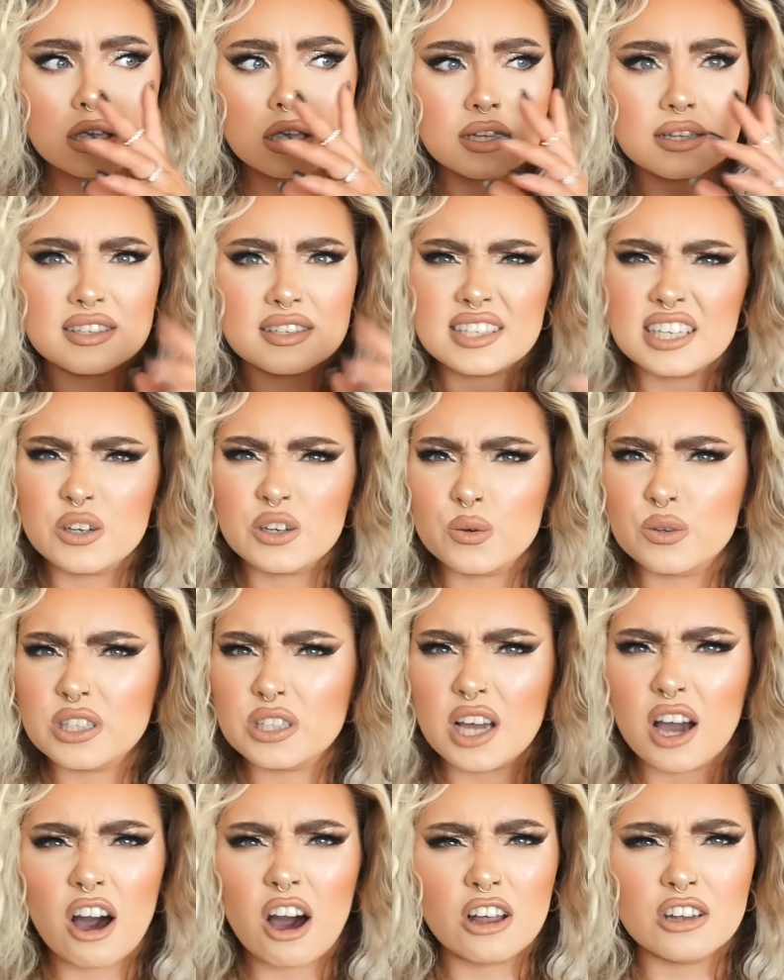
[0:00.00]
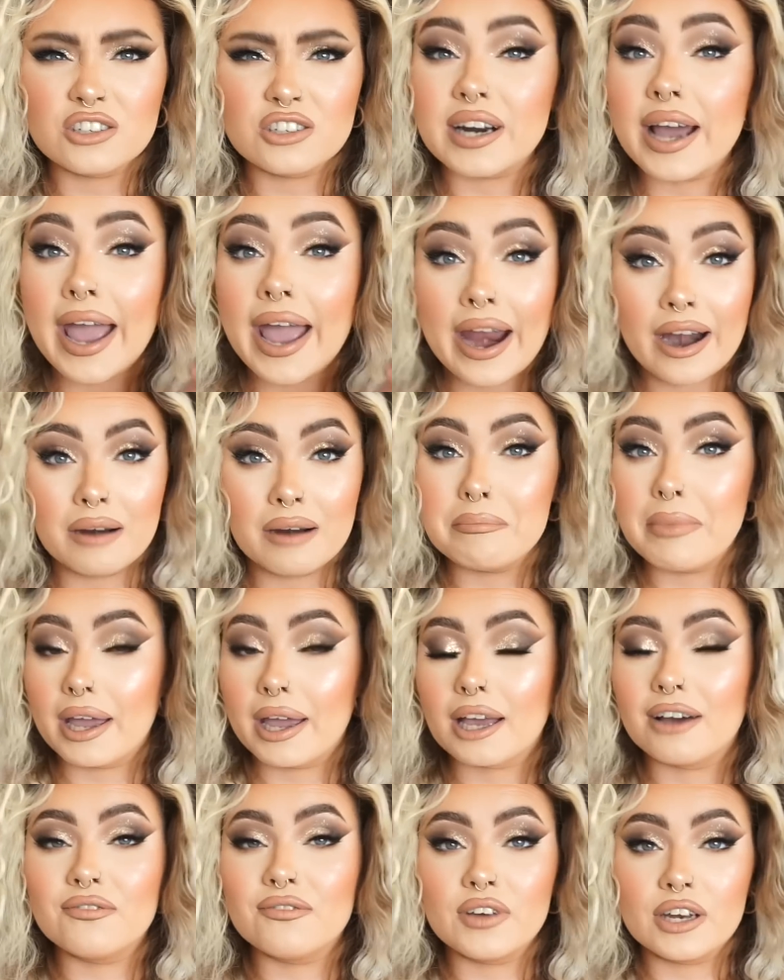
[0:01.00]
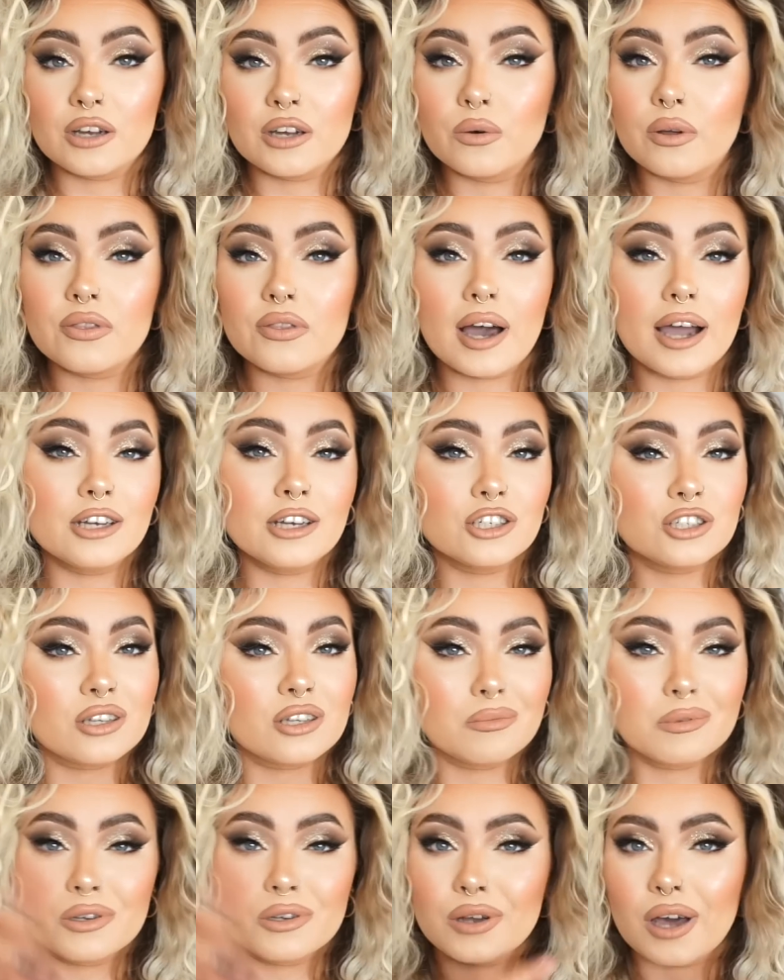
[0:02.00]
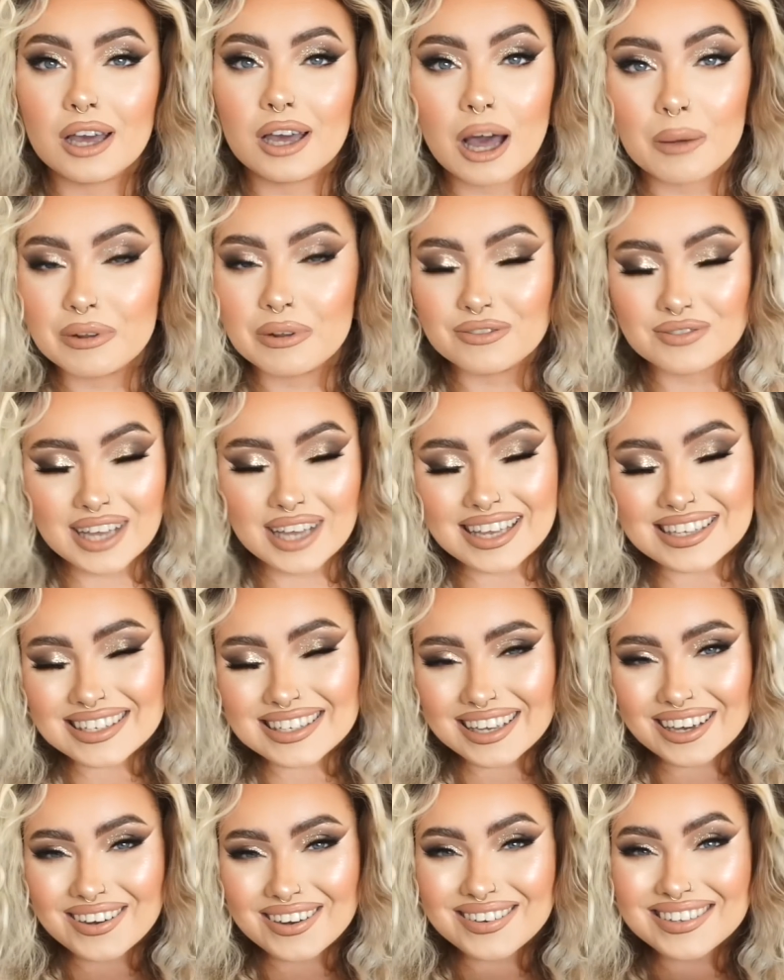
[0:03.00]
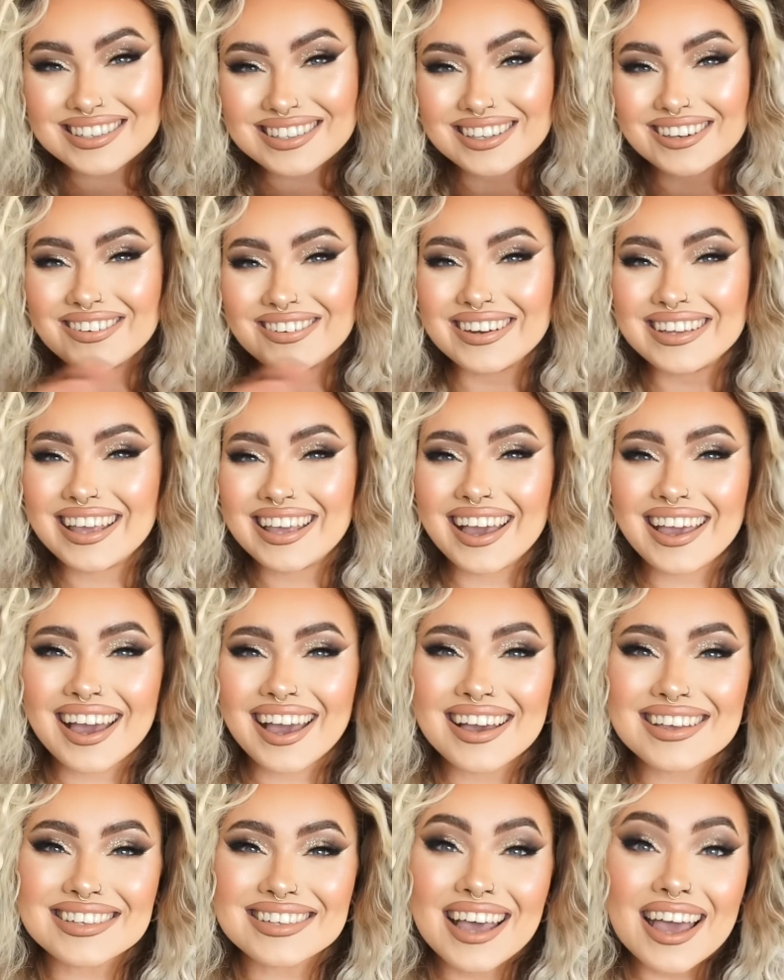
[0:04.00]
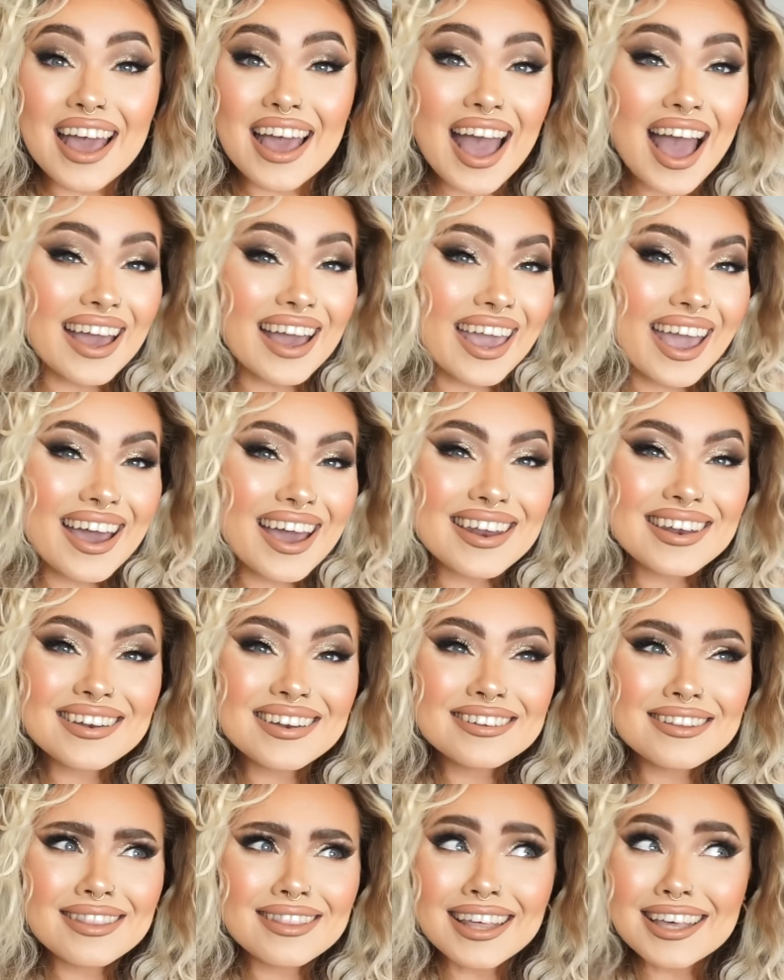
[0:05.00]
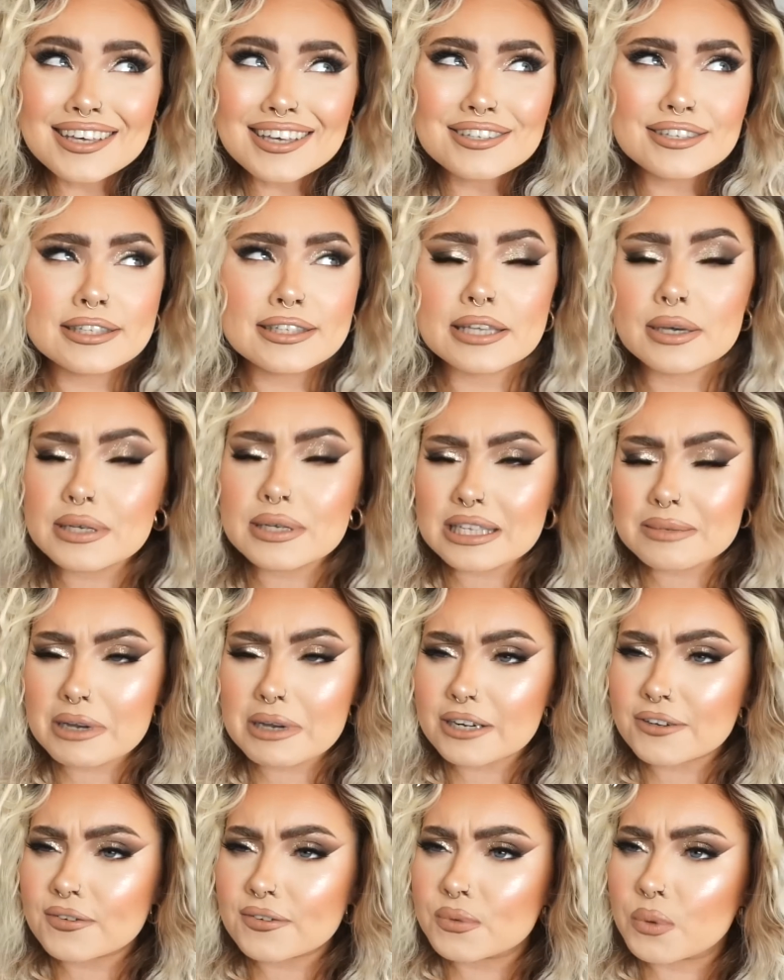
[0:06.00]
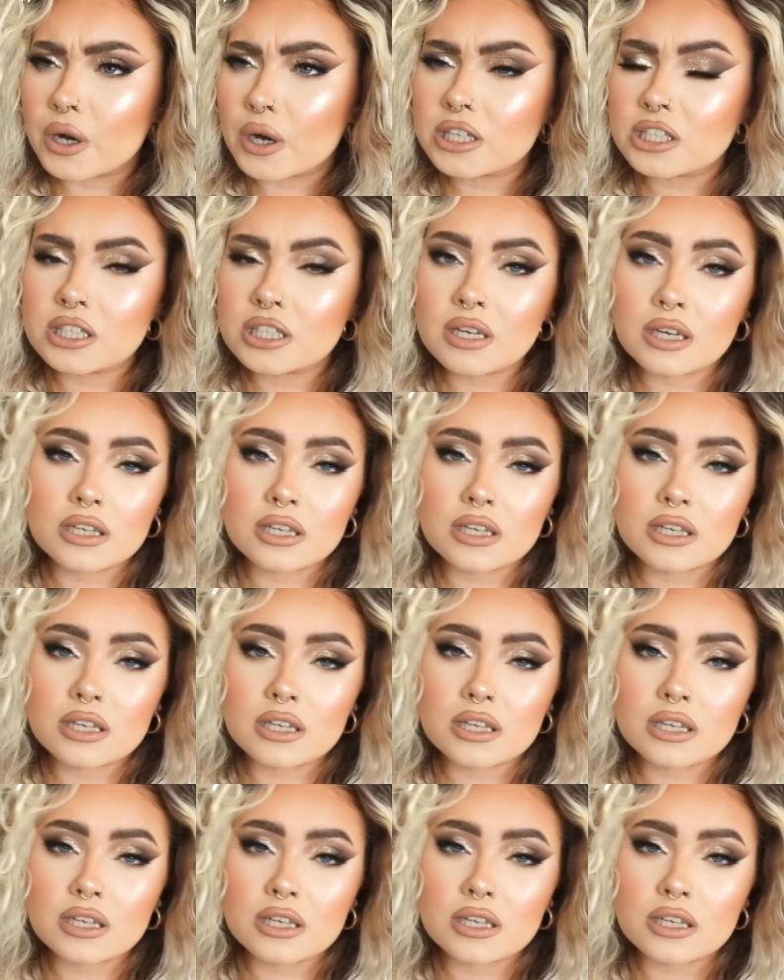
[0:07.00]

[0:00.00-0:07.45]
0 to 100 hair and makeup video that I just uploaded a couple of days ago. So yeah, guys, again, thank you so much for watching. I